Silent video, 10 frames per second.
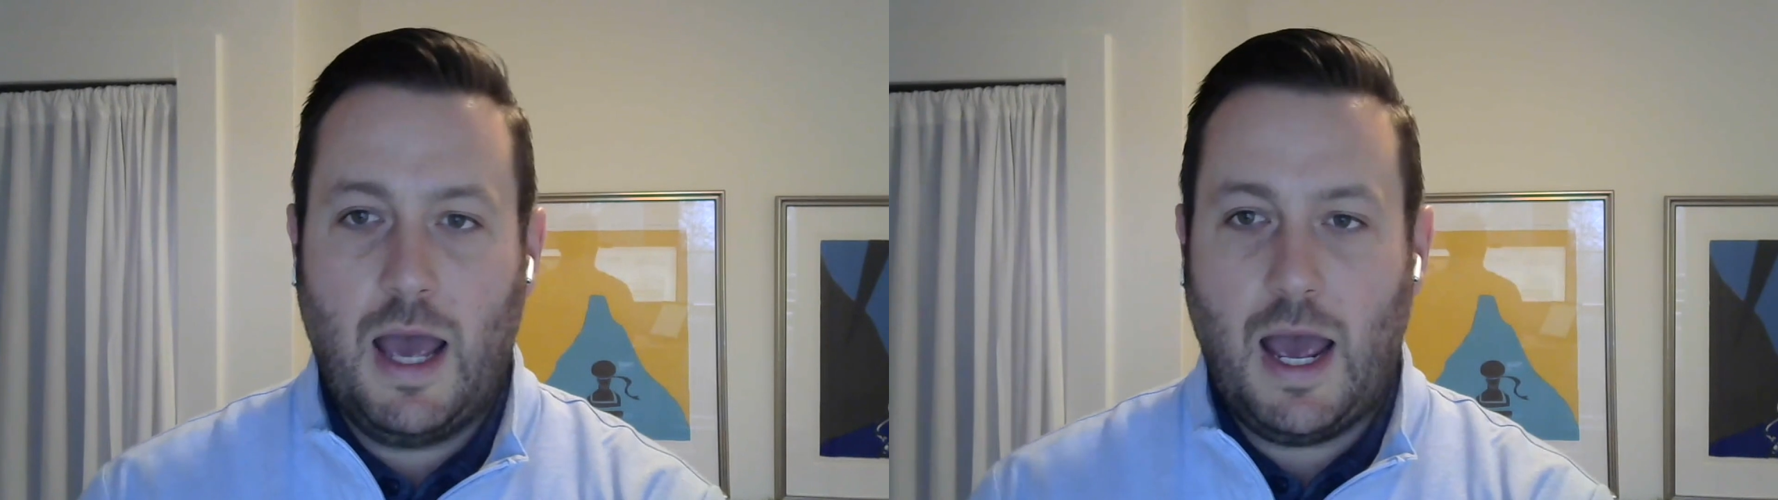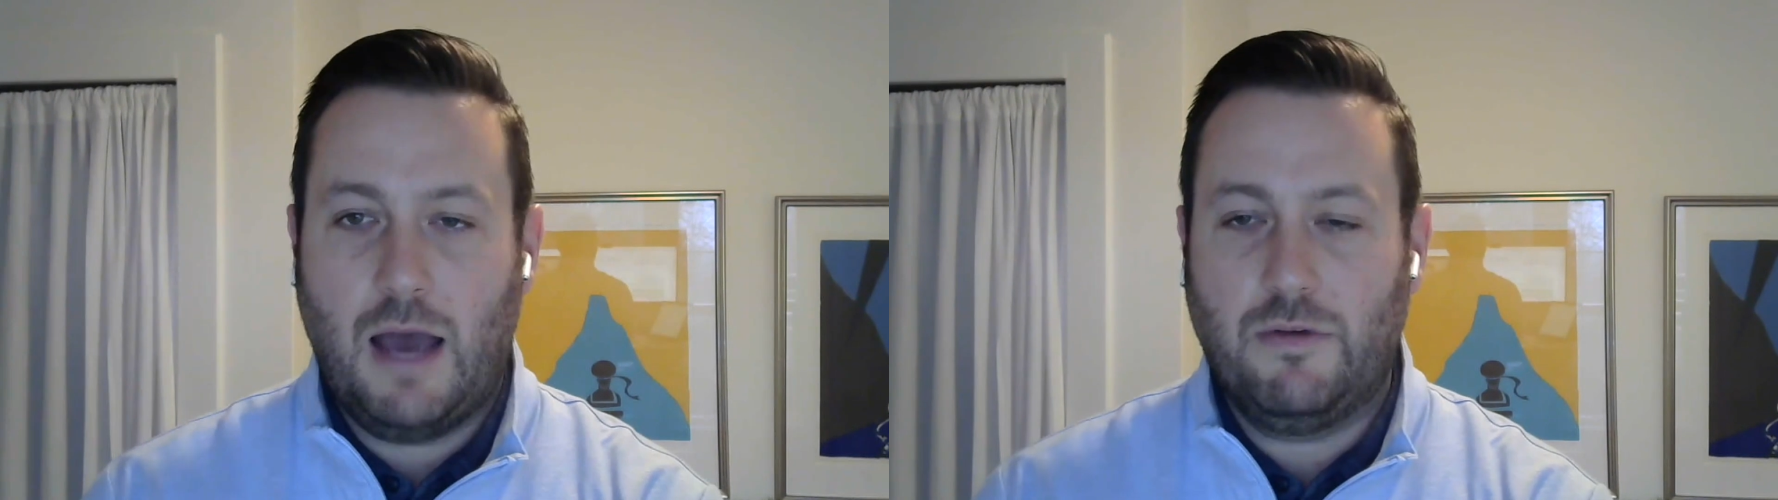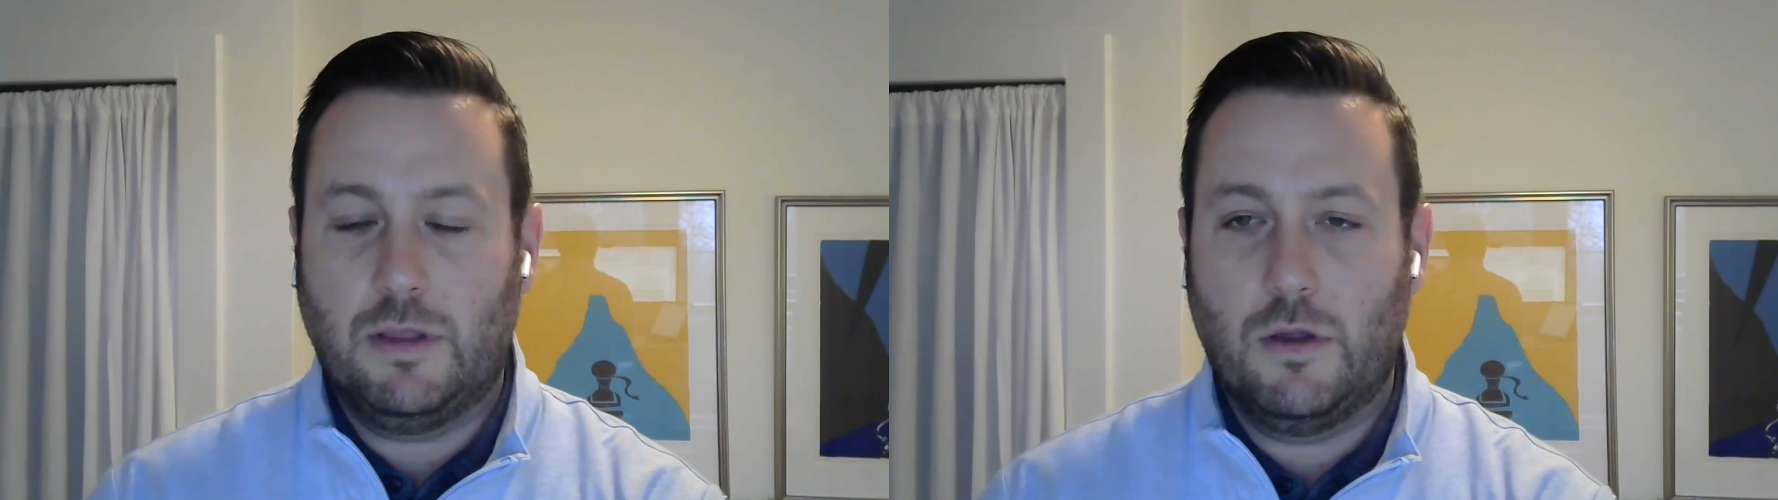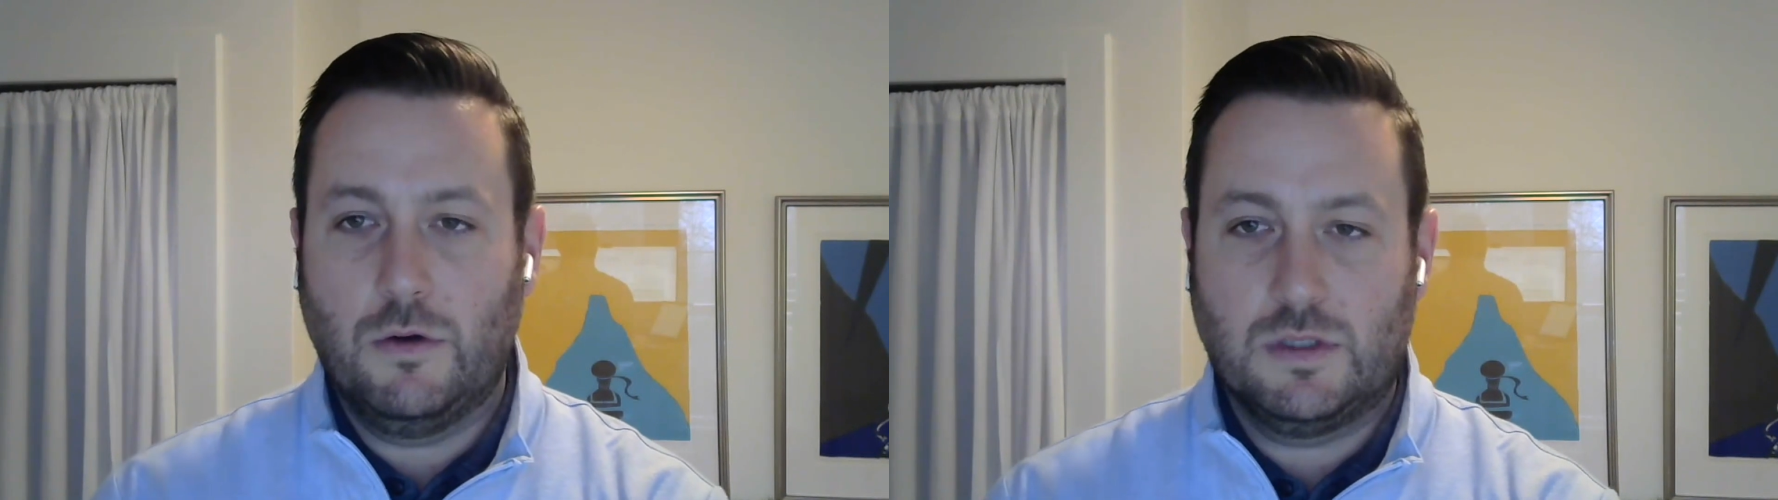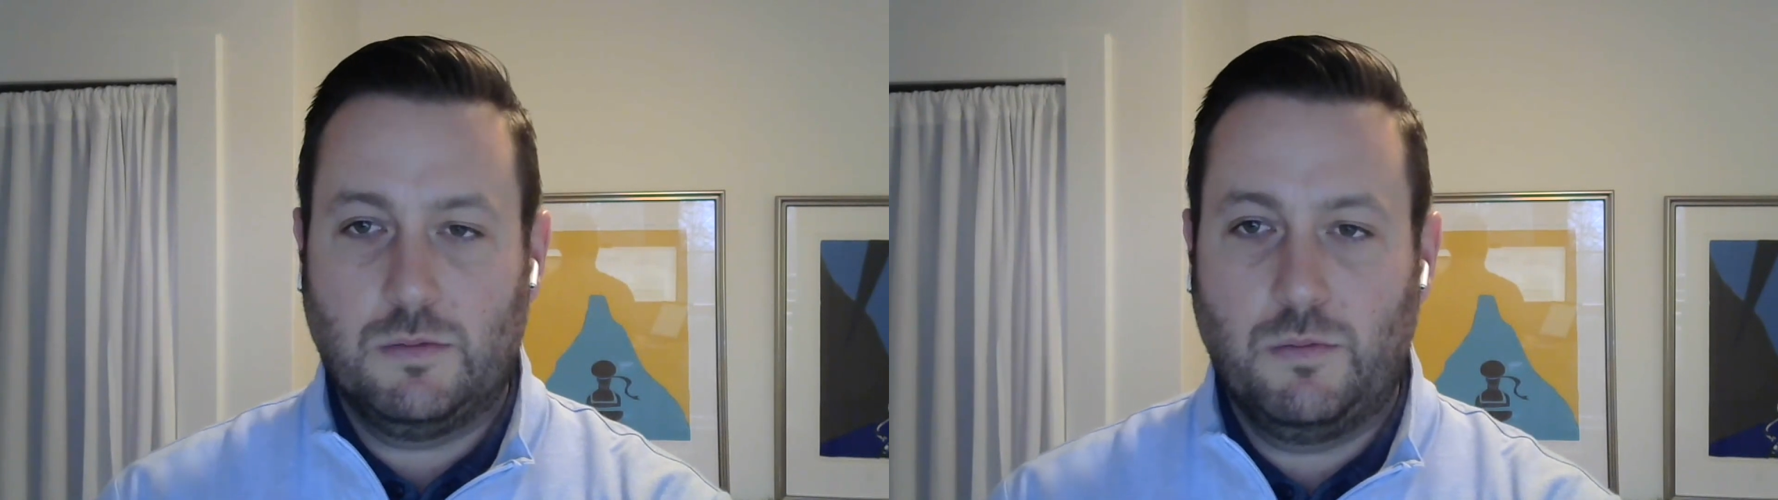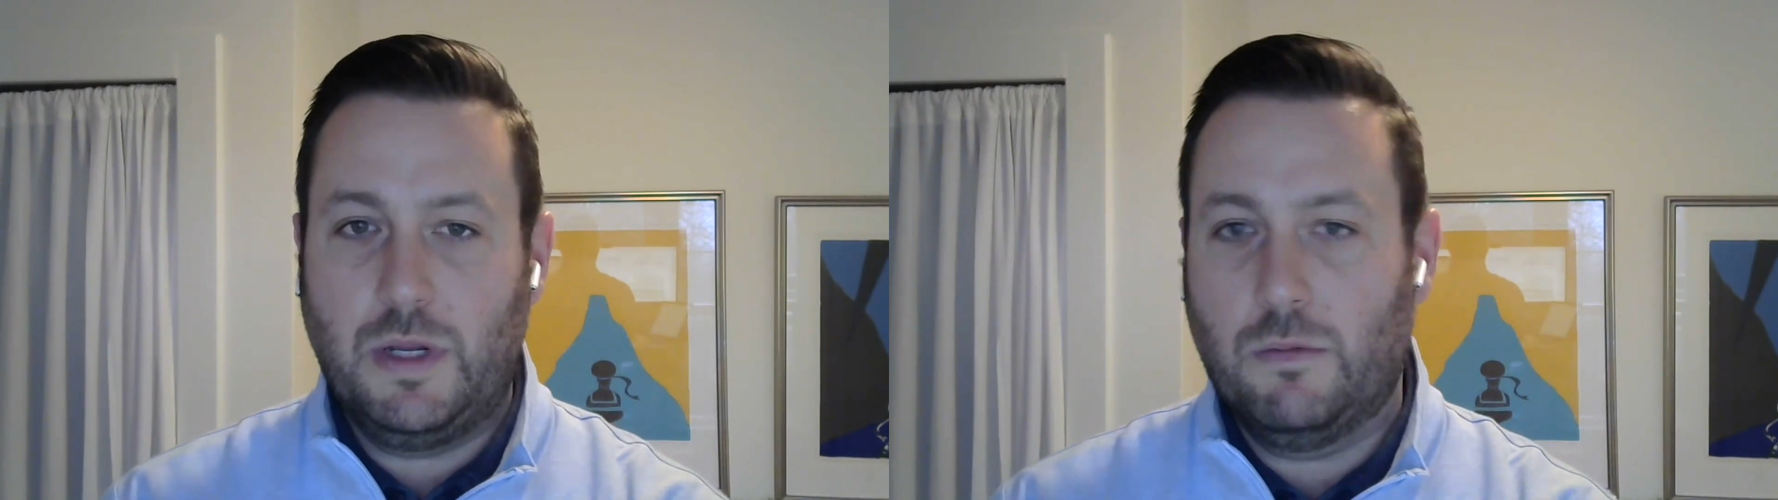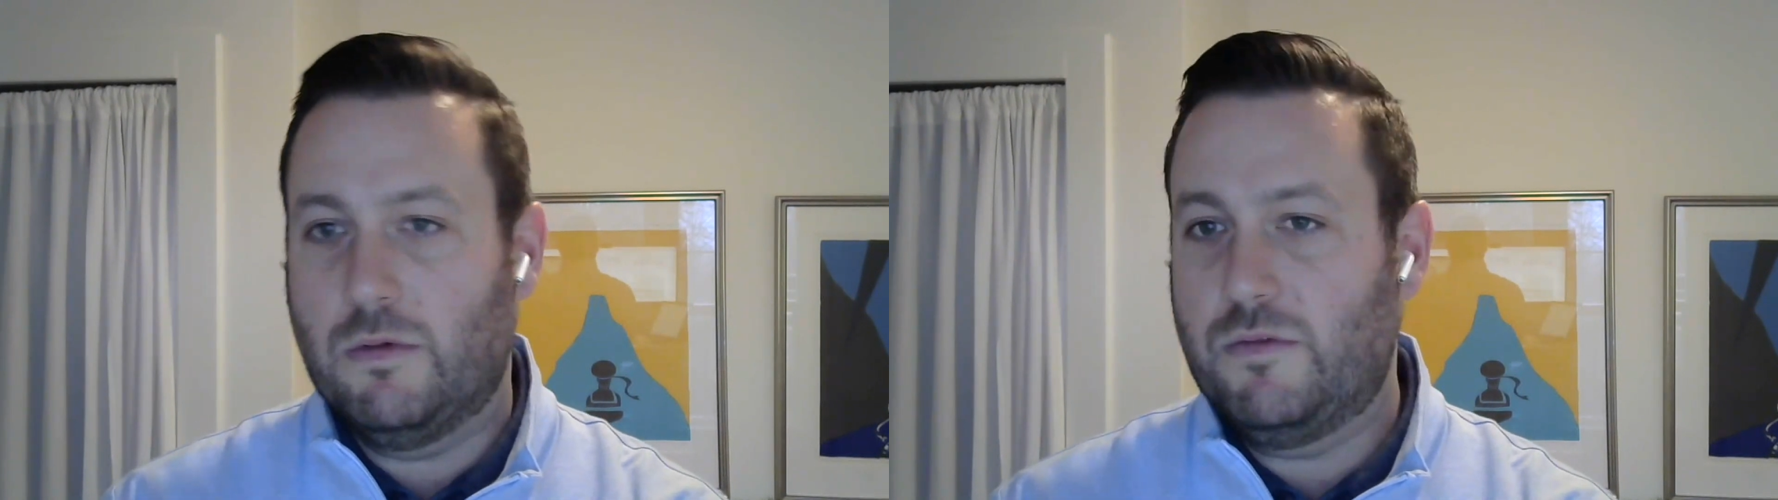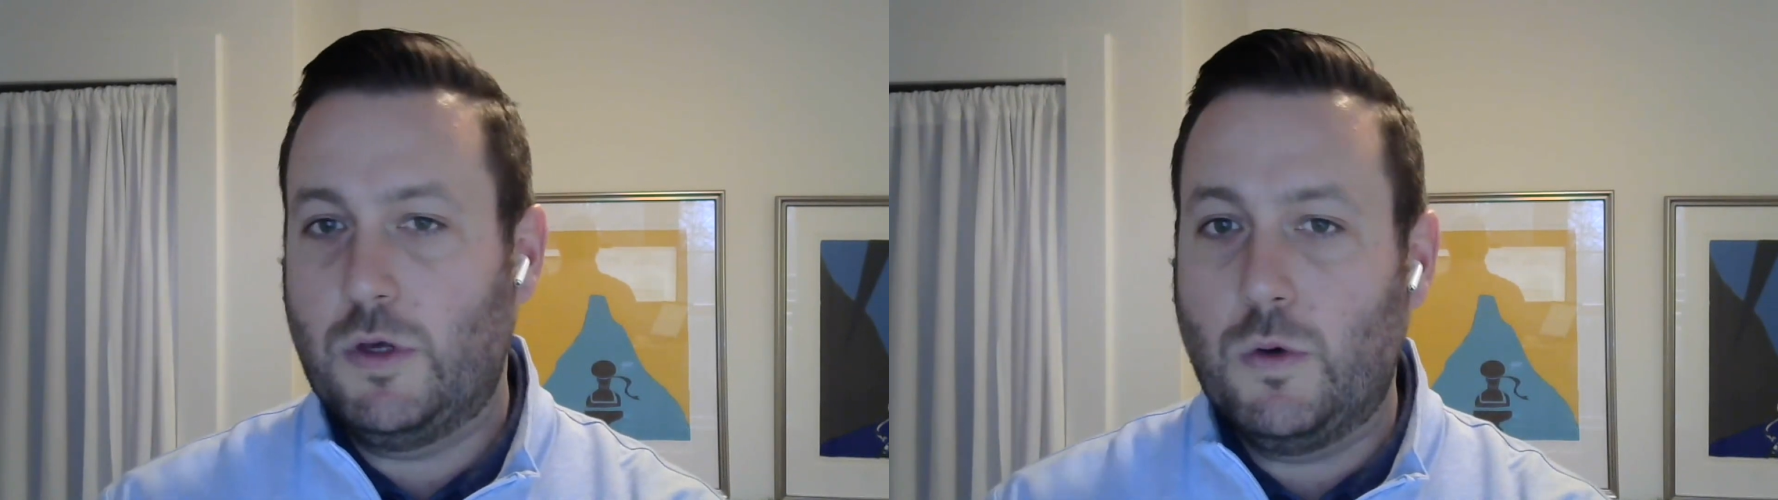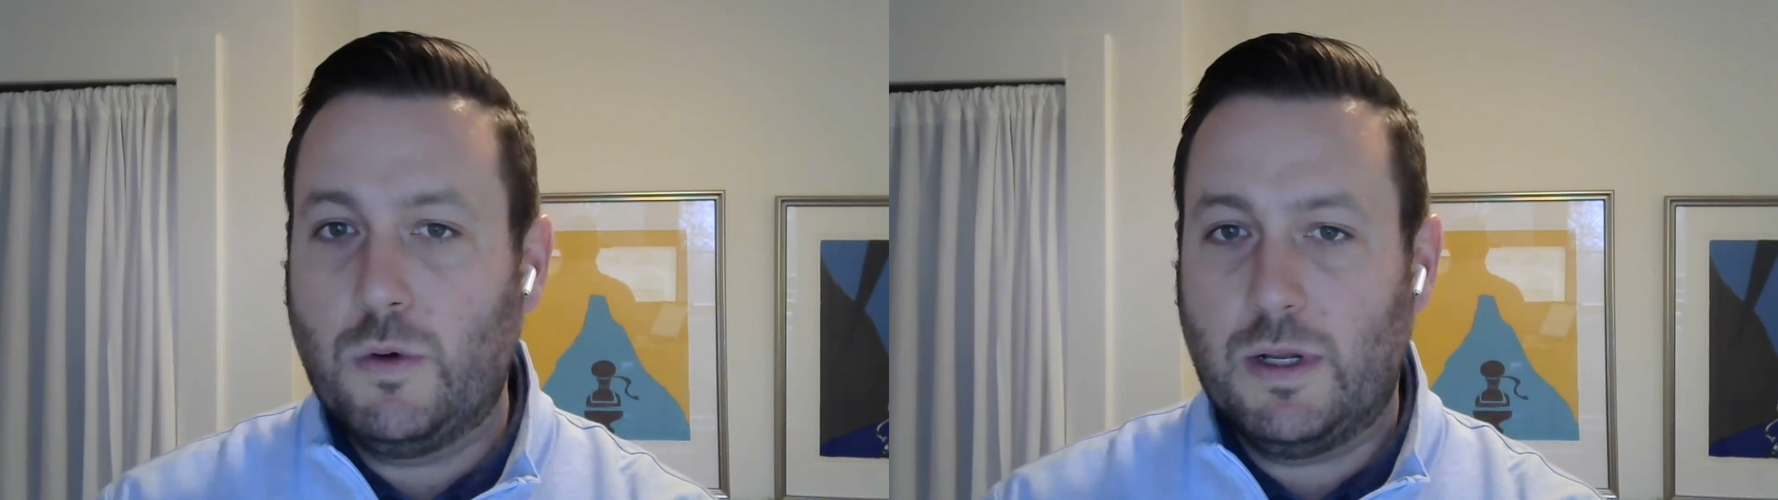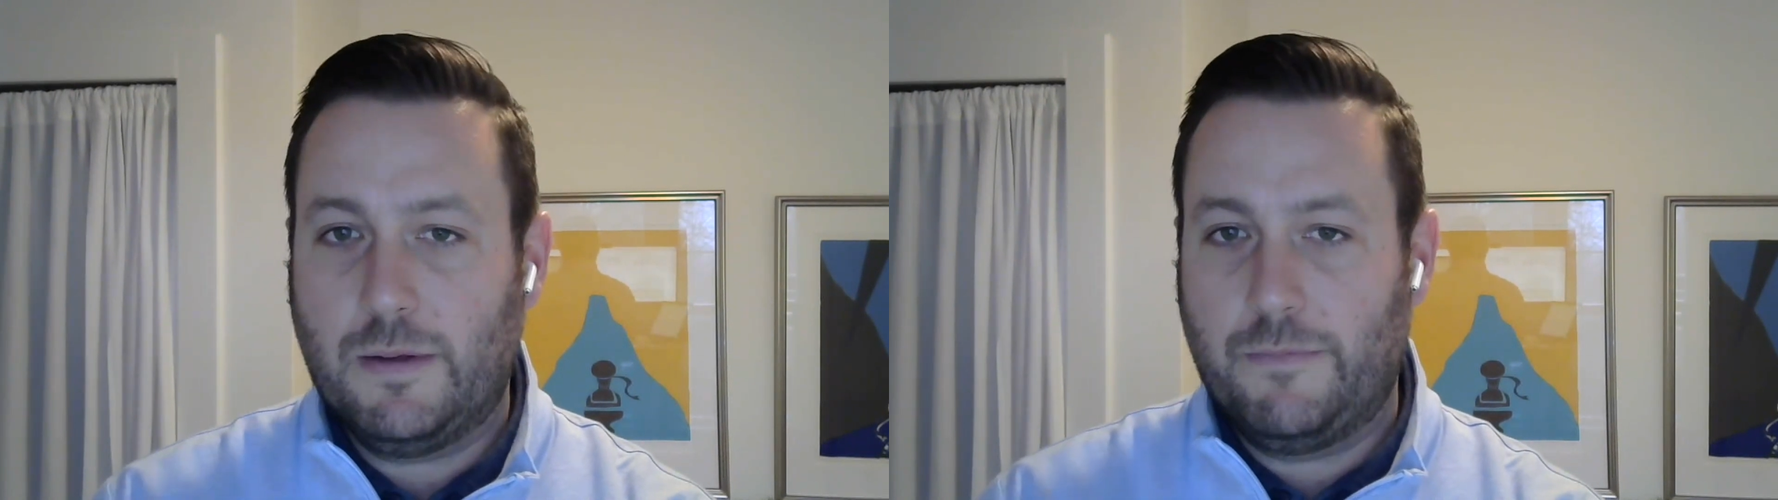having those be
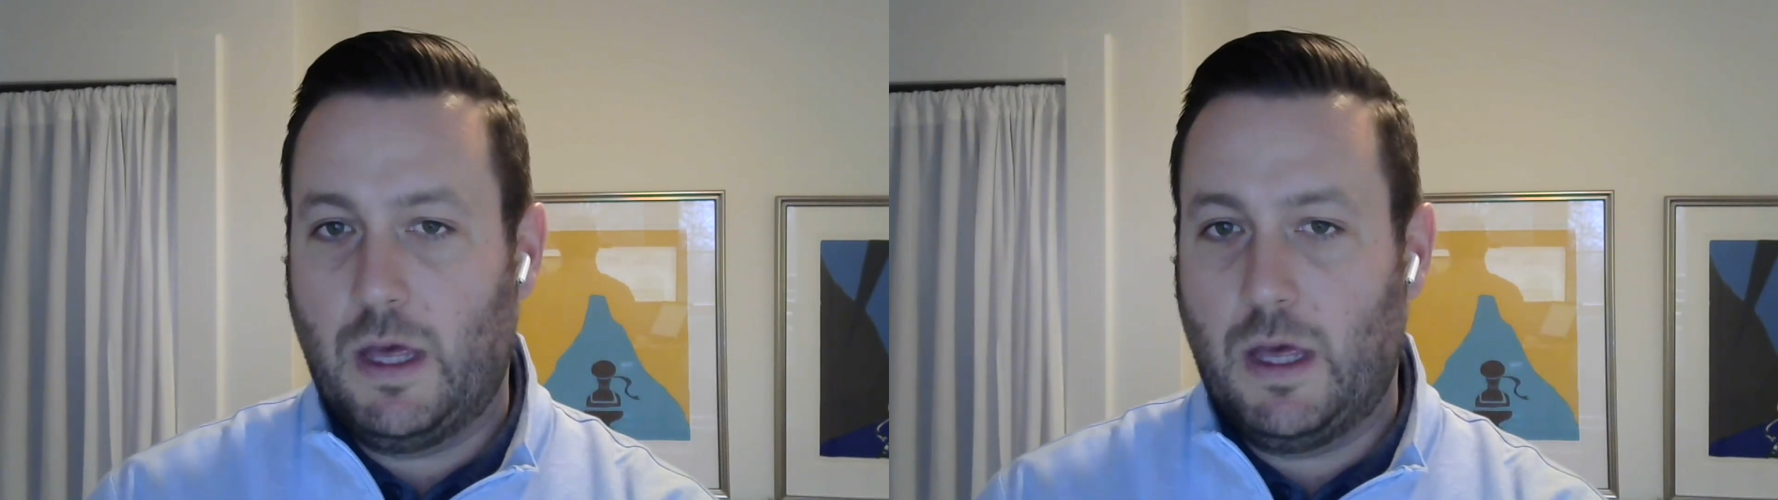reviewed.